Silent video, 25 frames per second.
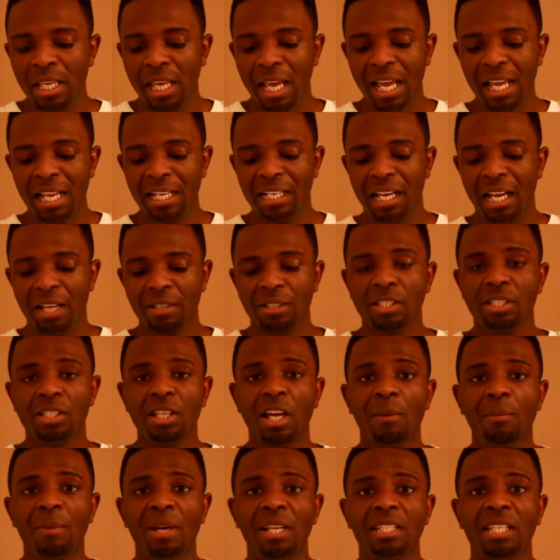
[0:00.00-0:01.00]
and I'd
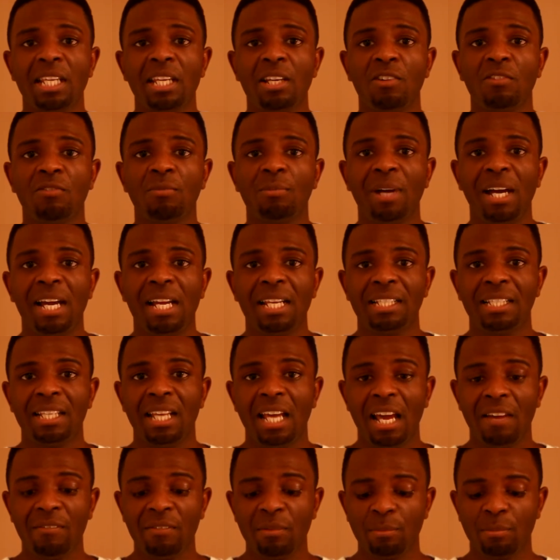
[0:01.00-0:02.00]
start my day off by
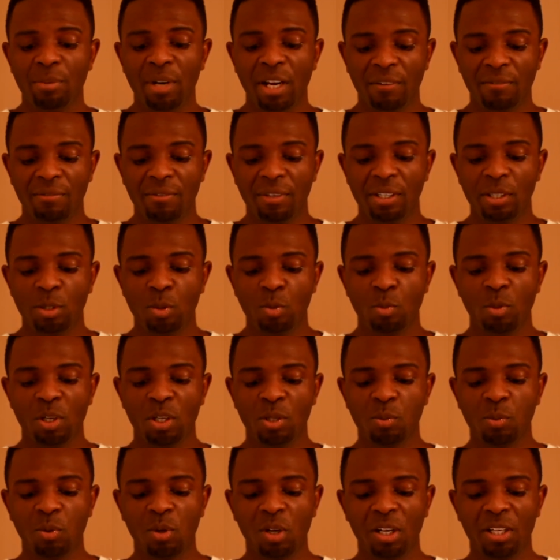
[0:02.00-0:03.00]
having breakfast,
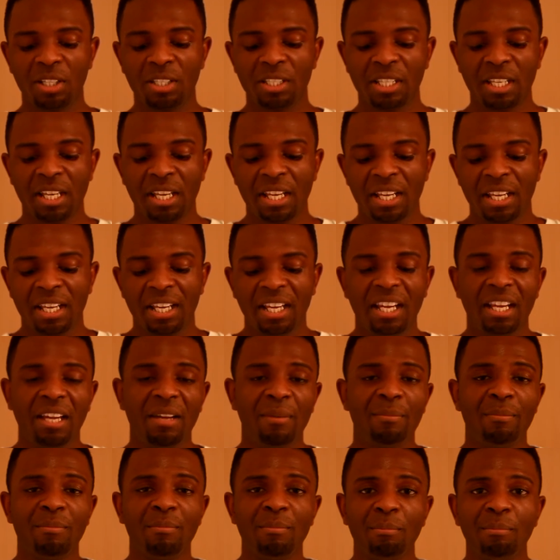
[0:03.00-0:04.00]
which was
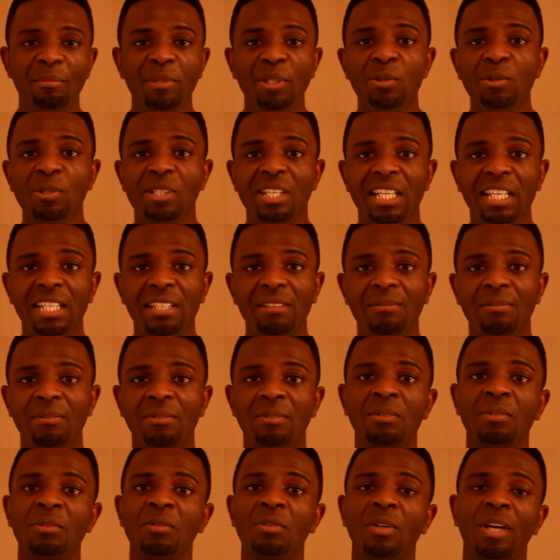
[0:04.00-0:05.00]
muesli
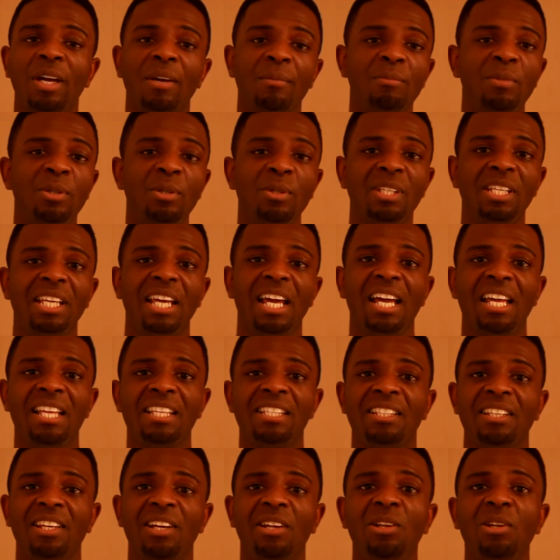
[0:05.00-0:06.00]
Muesli
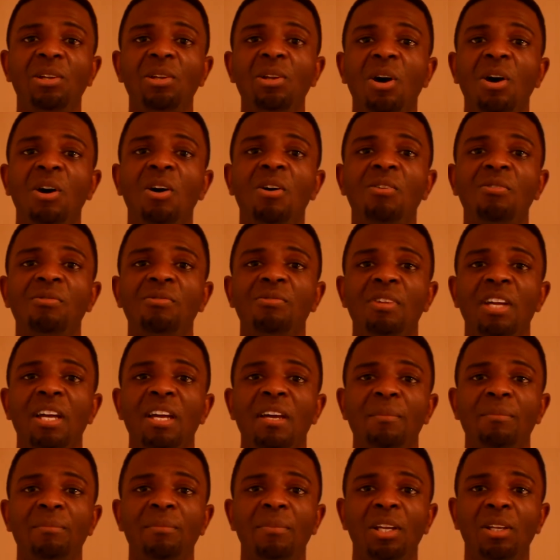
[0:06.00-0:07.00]
has a lot
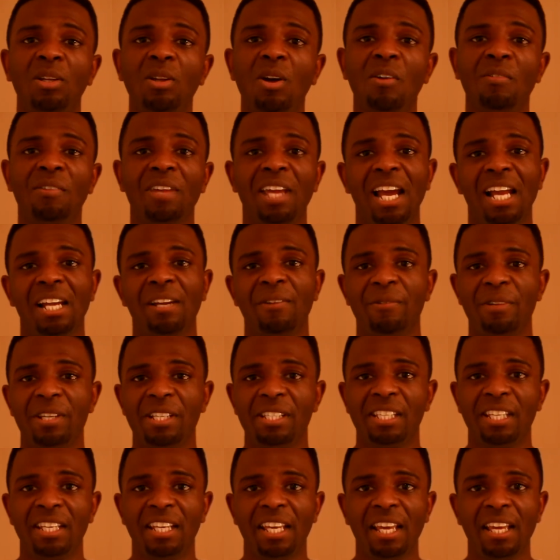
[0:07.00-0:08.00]
of
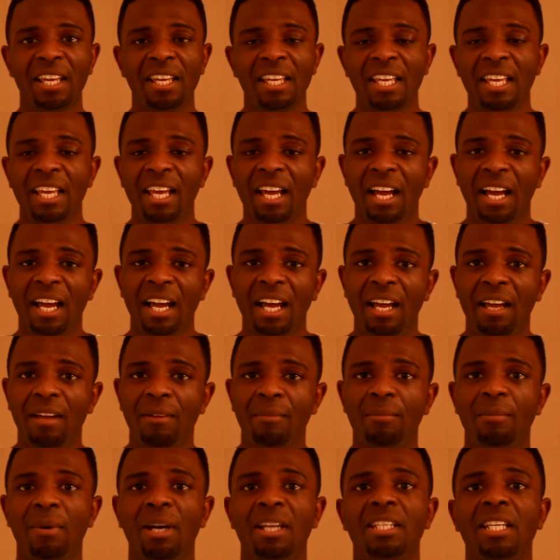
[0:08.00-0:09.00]
calories in it,
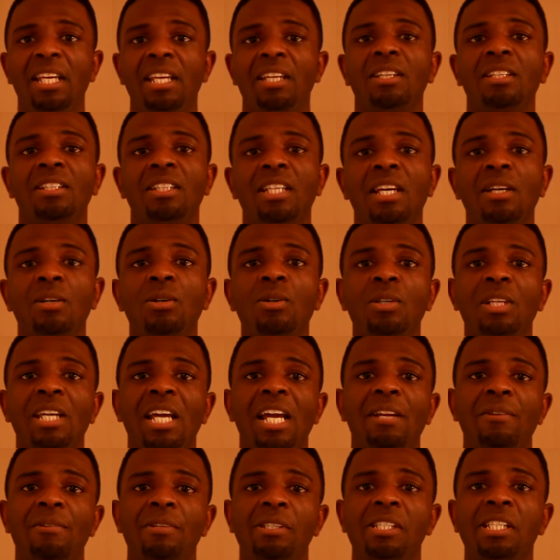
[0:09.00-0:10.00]
but they're good
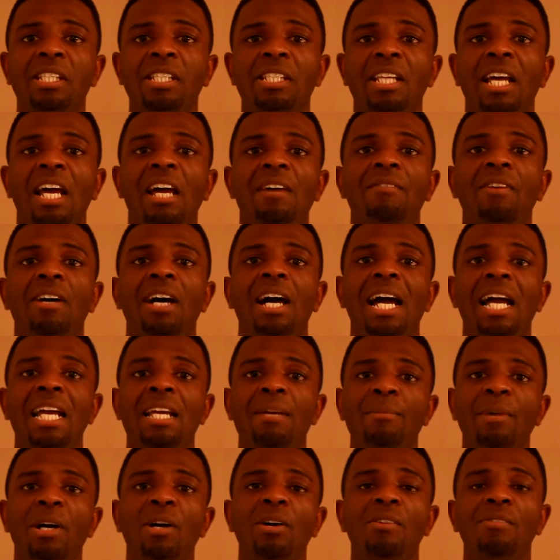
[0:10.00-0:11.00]
calories. Doesn't have a high
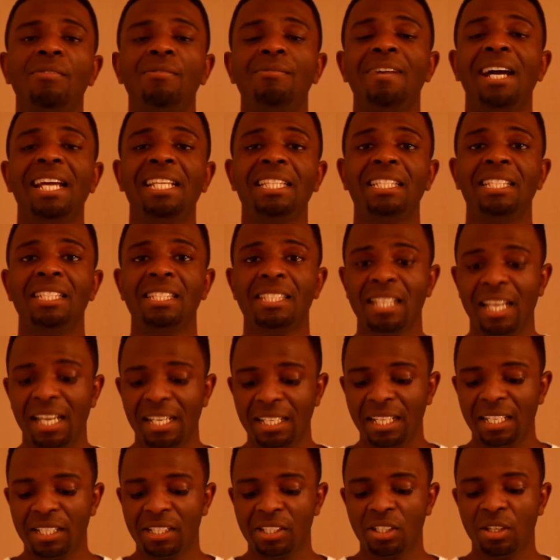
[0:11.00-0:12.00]
amount of fat inside
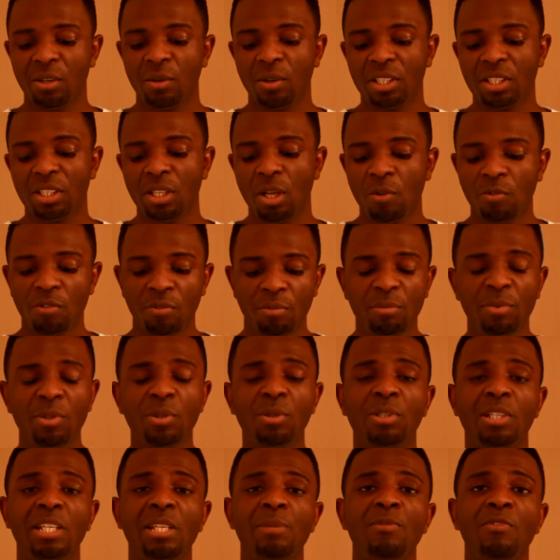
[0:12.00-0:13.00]
it. So I'll start with
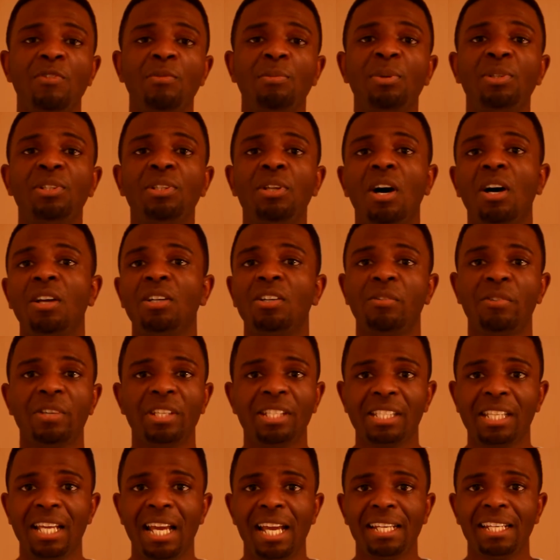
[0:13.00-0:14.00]
muesli with a banana
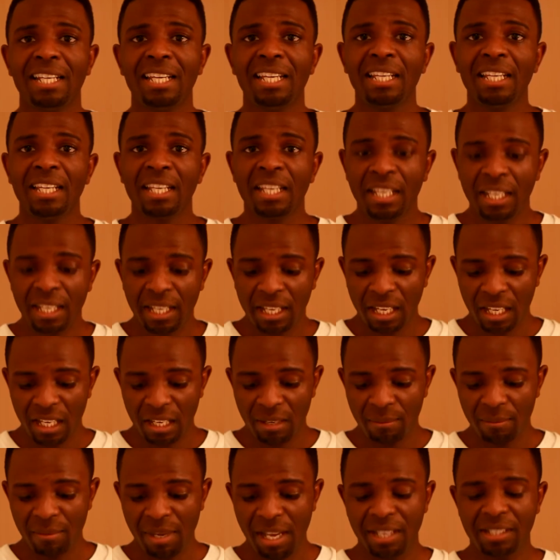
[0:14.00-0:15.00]
inside it,
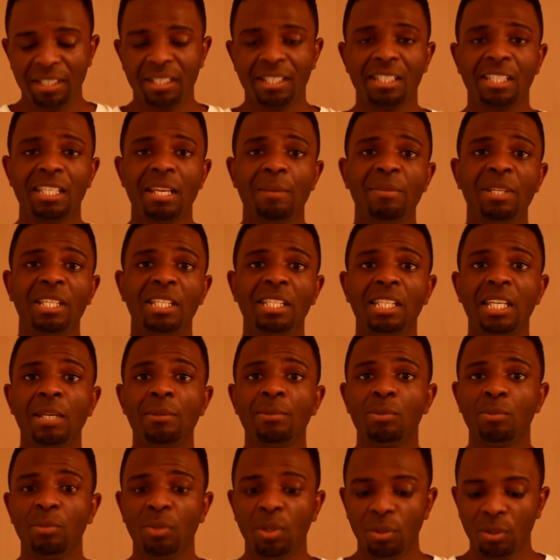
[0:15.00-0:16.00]
and
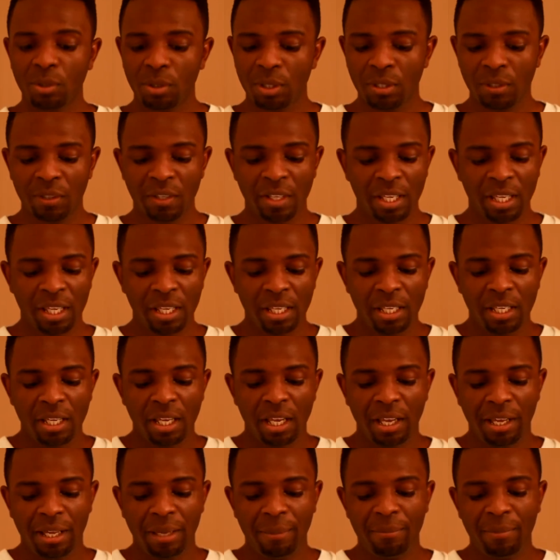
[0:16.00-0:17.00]
semi-skimmed milk.
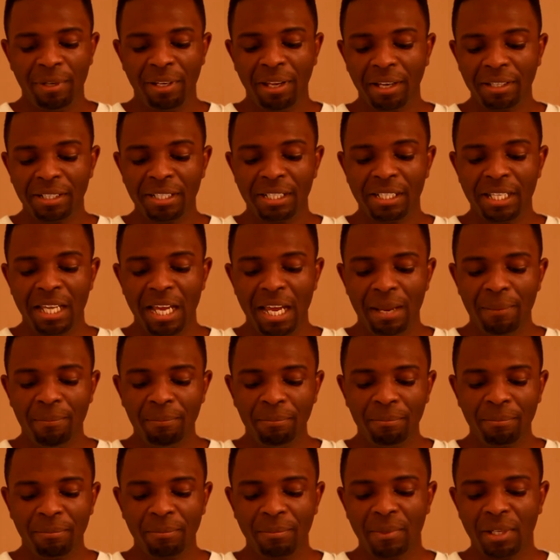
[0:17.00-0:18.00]

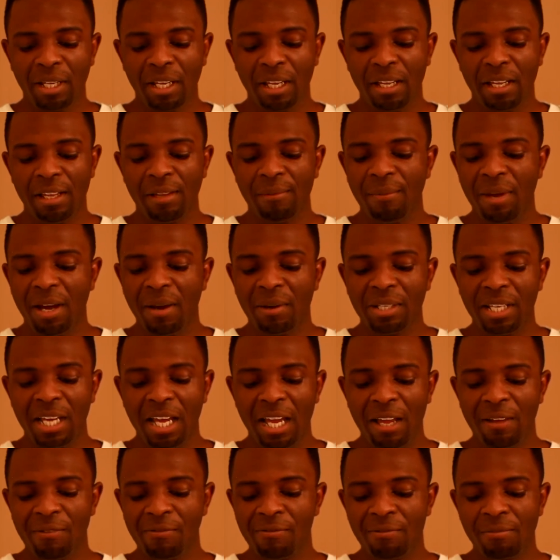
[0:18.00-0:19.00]
Lunchtime, I'd
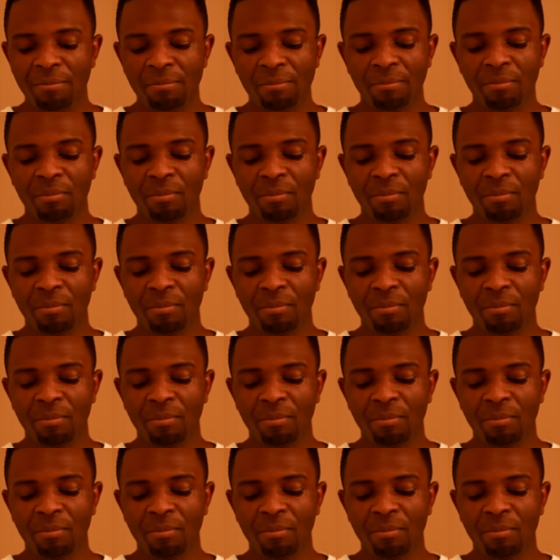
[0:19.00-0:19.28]
have